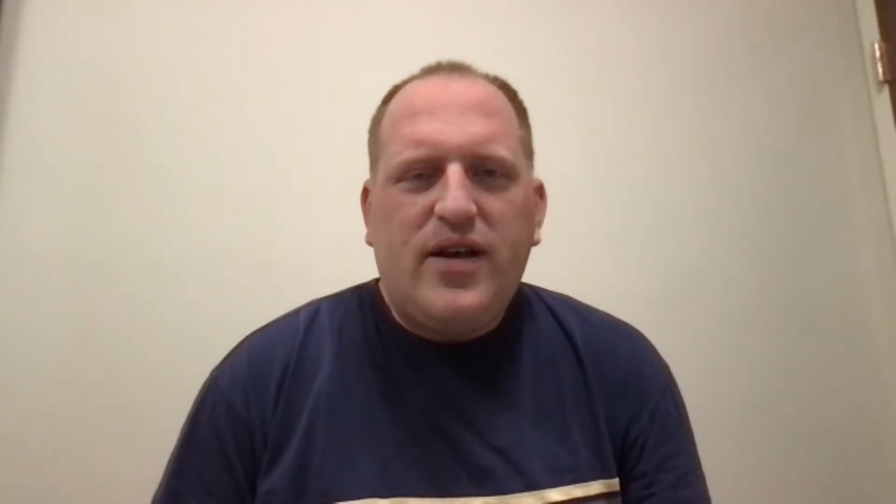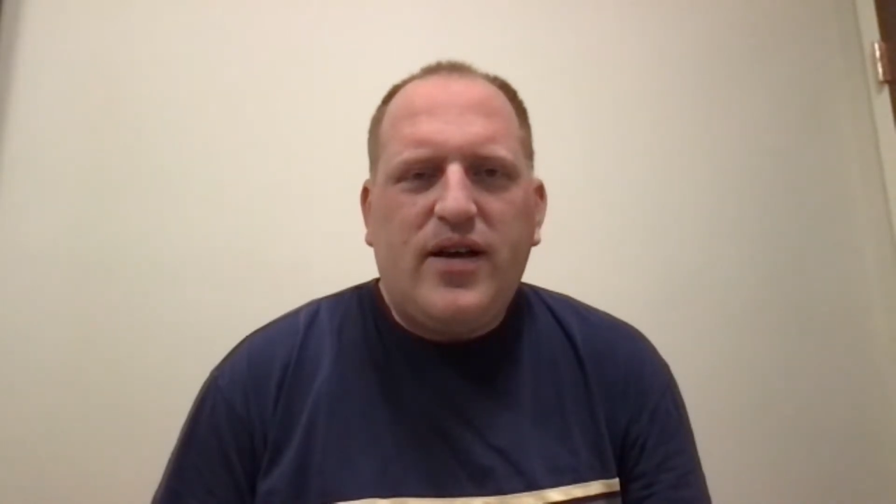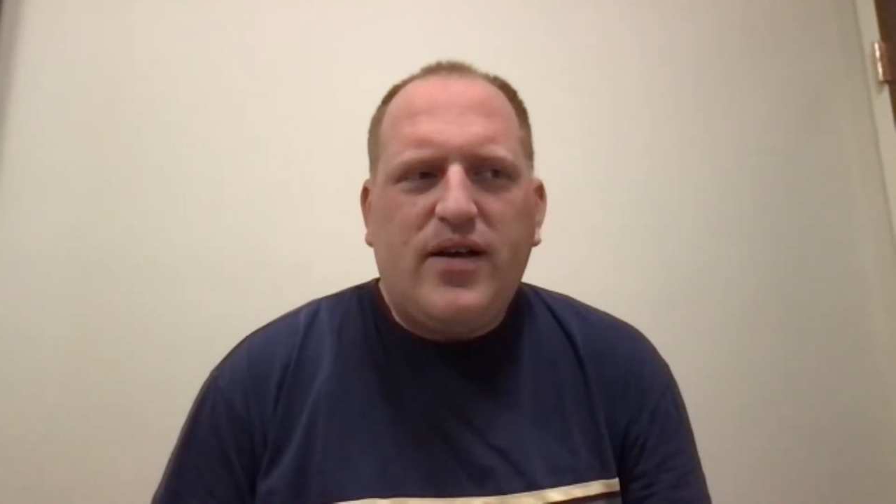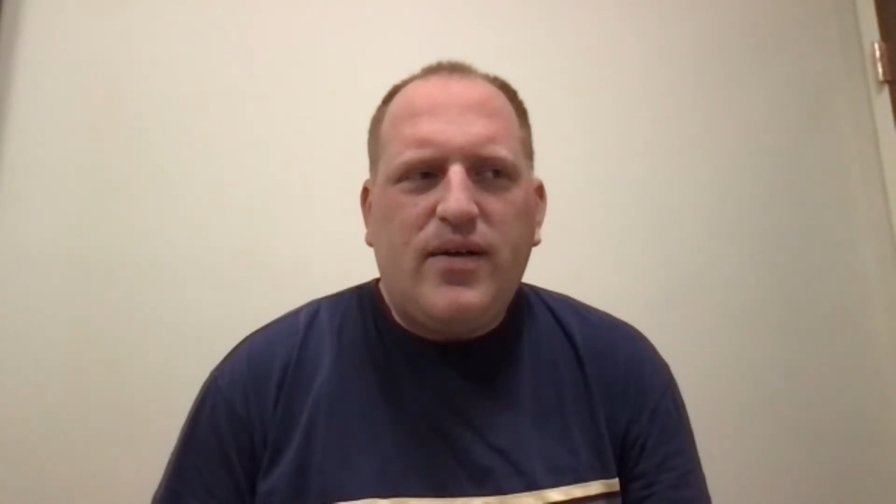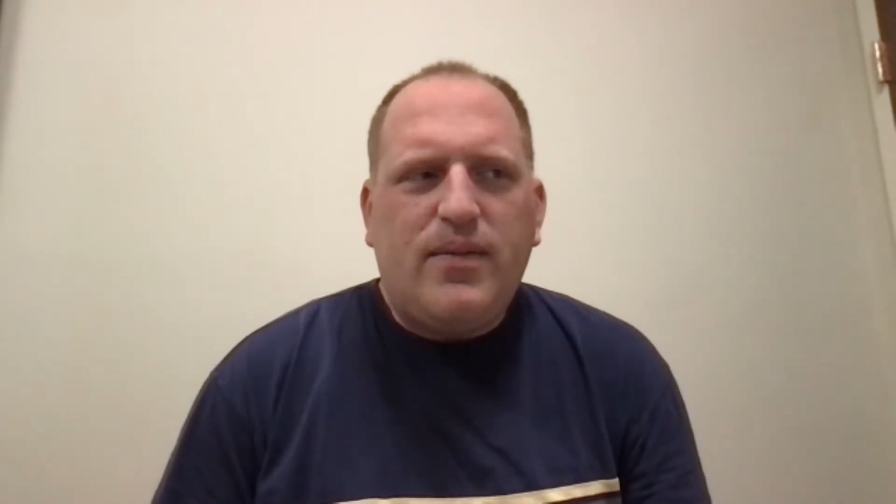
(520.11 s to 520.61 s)

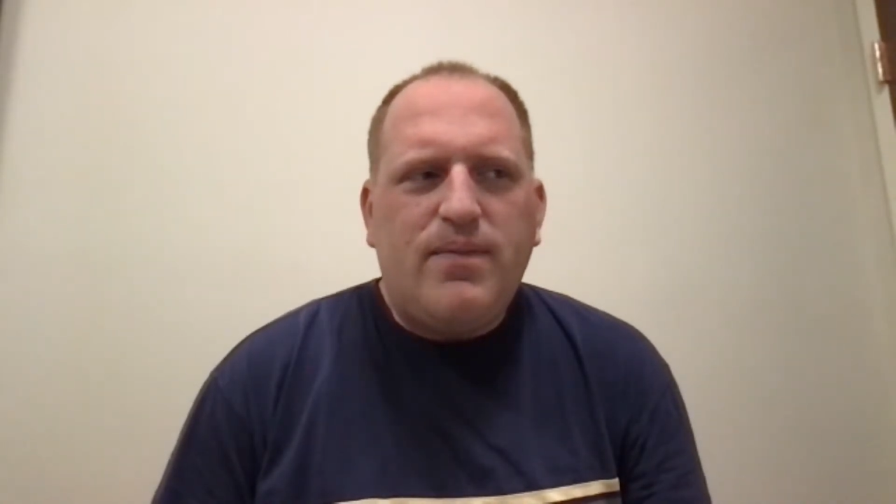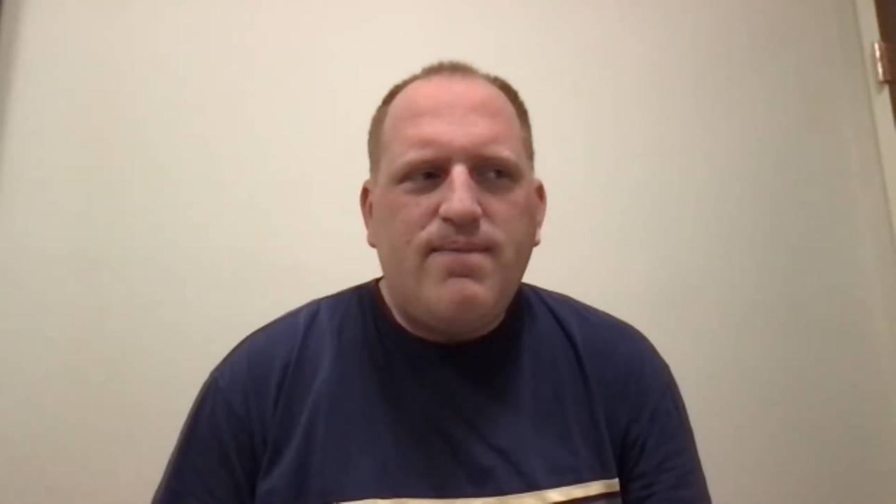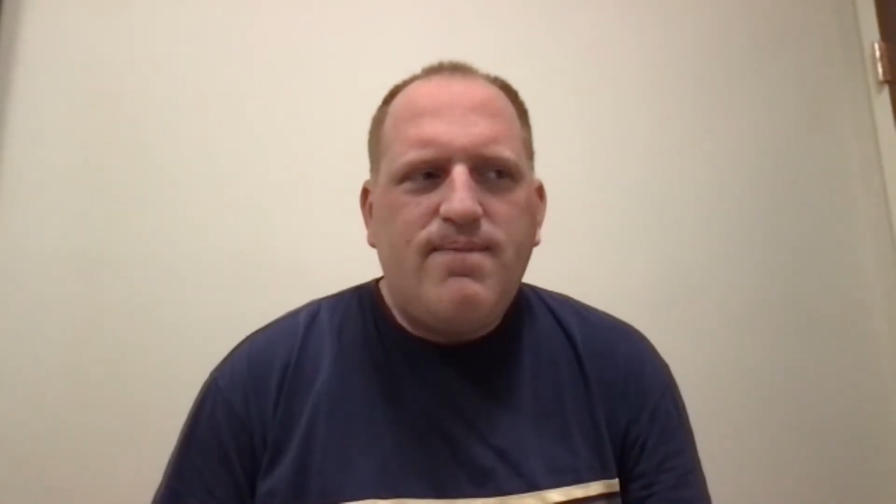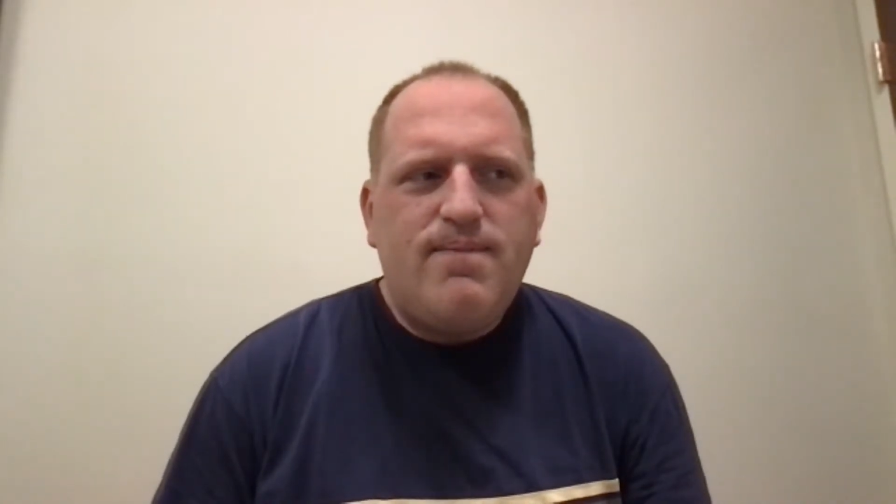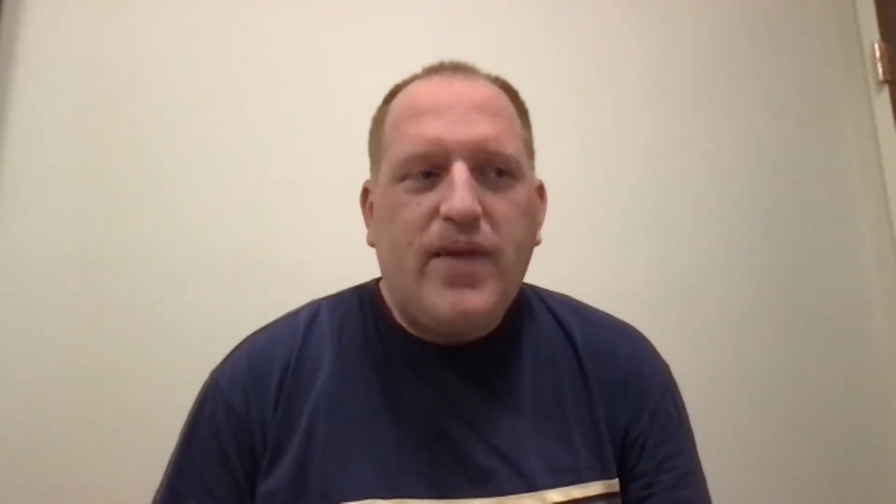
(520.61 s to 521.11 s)

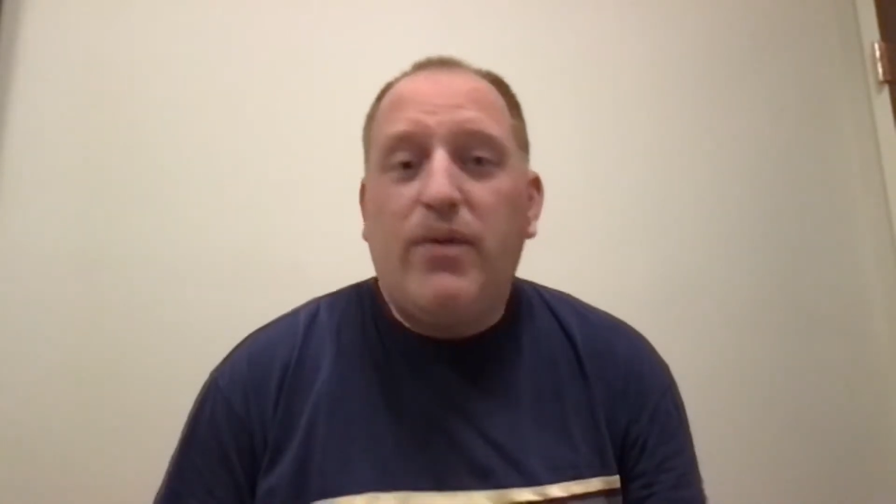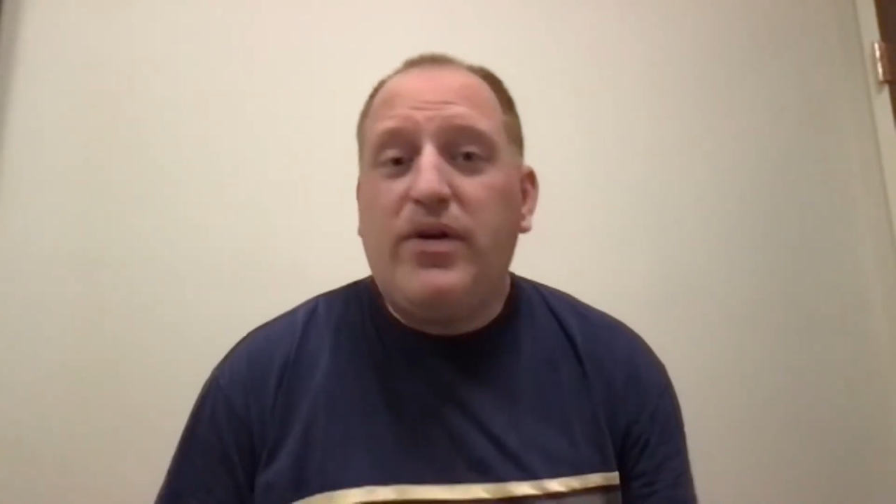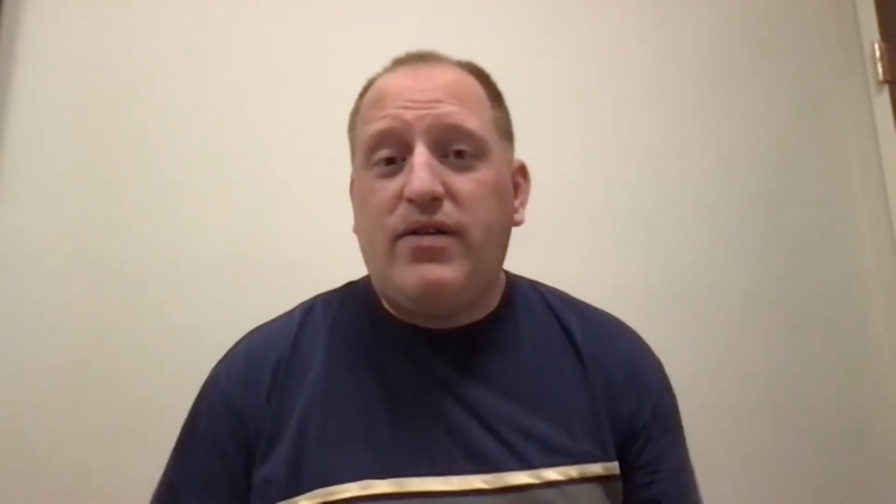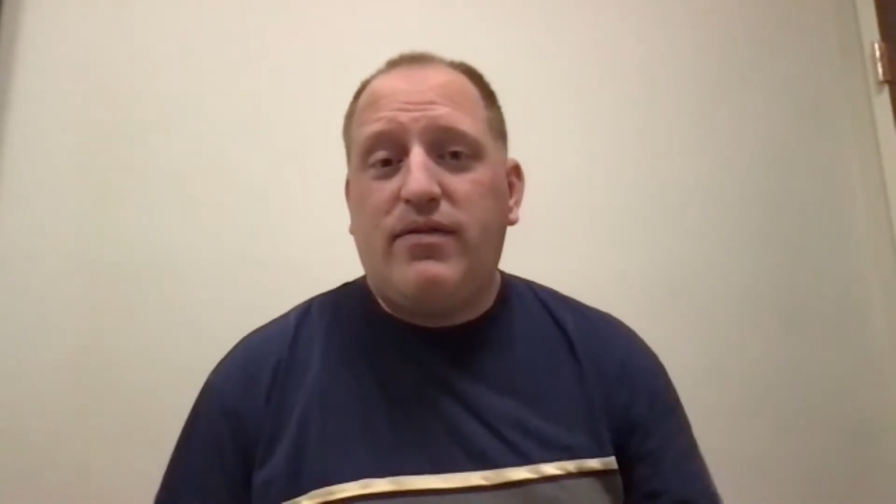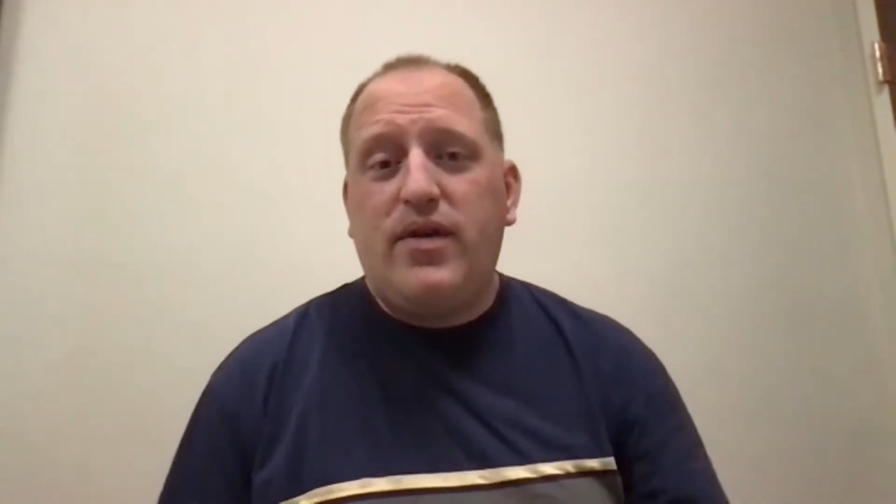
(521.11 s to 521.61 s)
Yeah, we
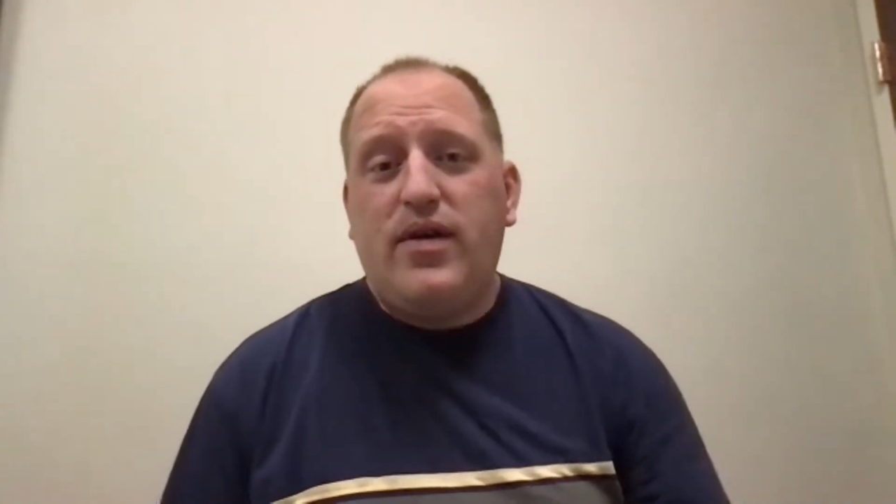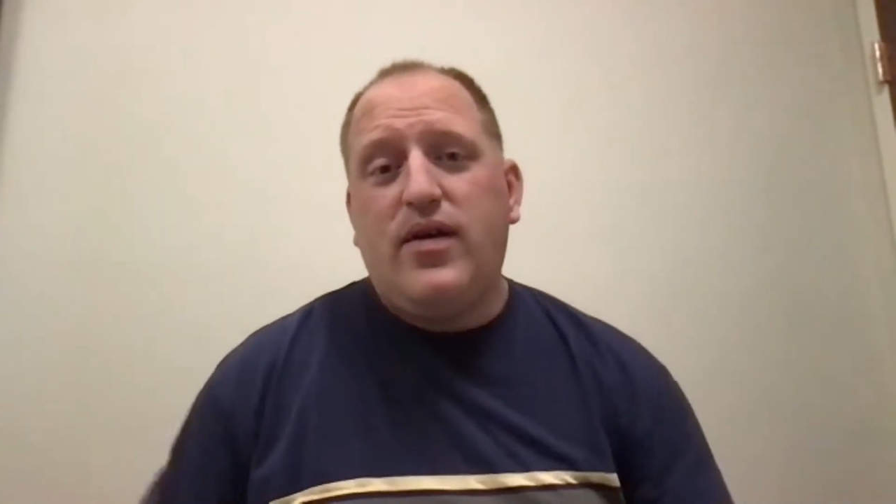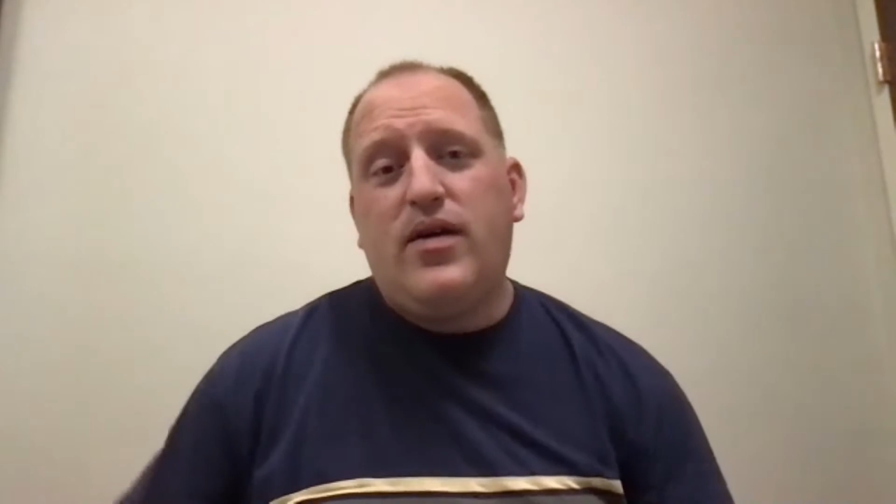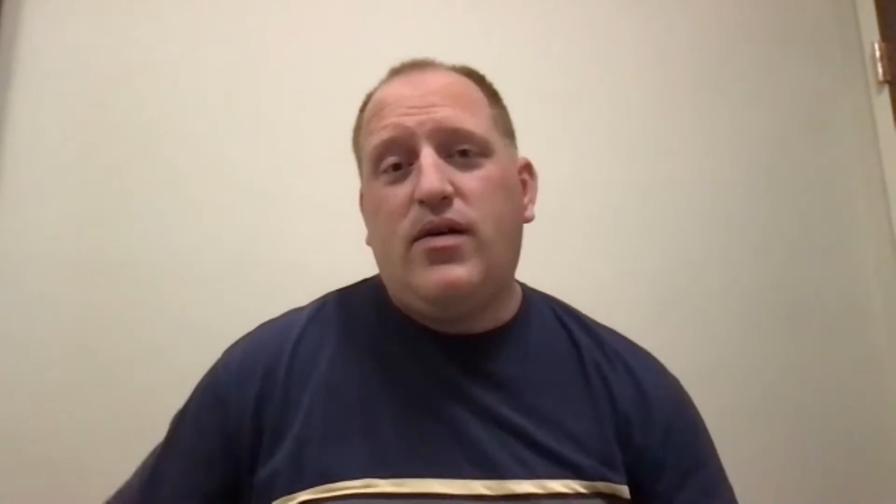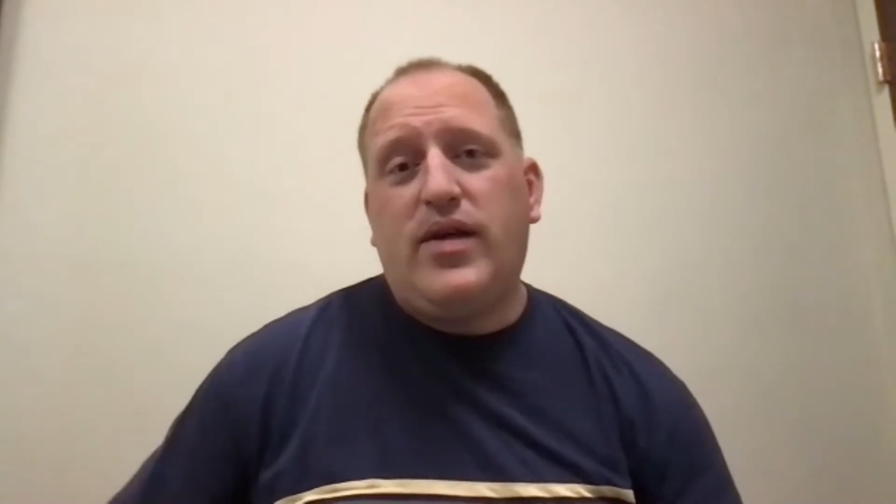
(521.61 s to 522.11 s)
do.
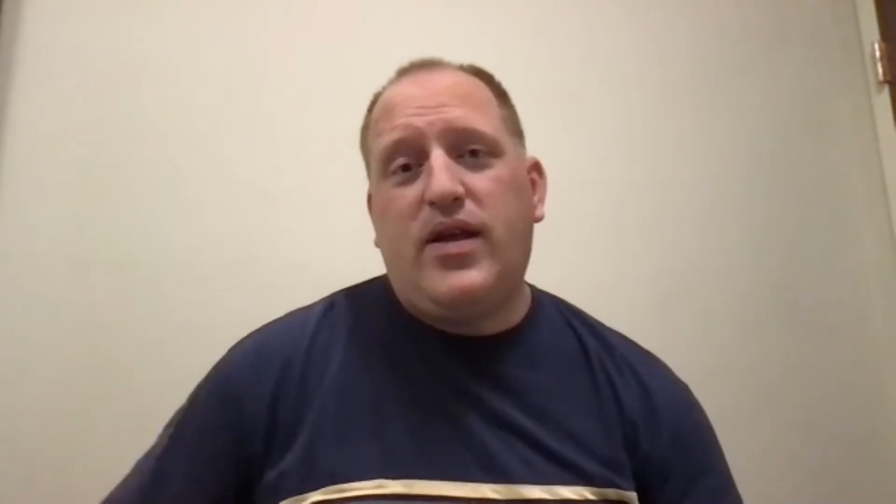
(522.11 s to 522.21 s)
Those